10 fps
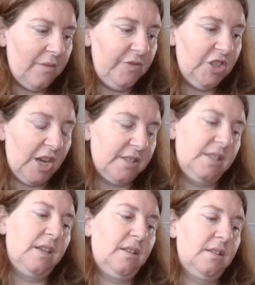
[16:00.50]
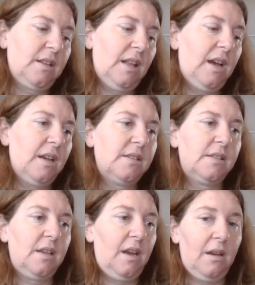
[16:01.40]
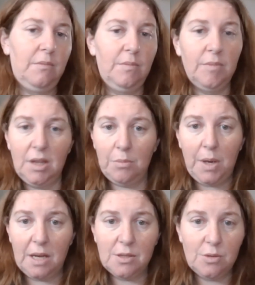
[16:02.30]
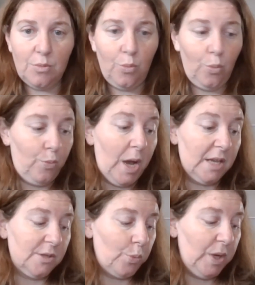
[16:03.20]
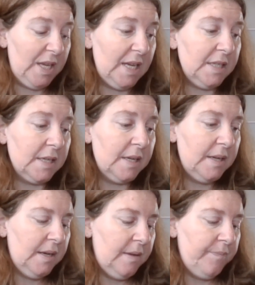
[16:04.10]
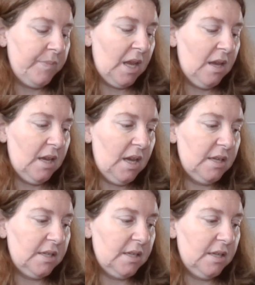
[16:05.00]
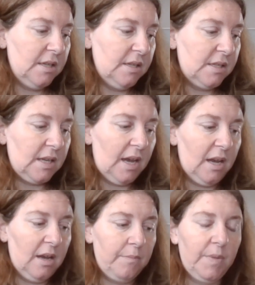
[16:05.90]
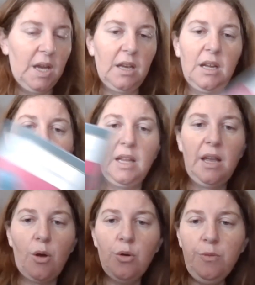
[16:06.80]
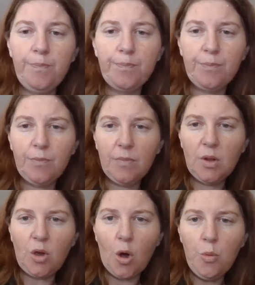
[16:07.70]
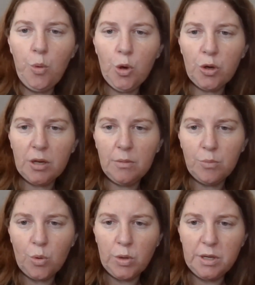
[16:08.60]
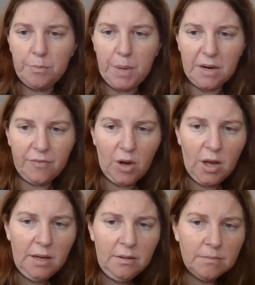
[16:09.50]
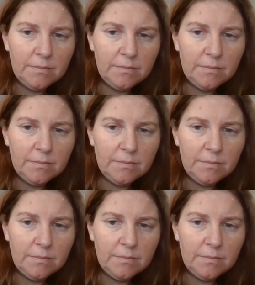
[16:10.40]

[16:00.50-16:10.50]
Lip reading: I've just done this class in the past weekend. It is a Clio goldwork embroidered butterfly.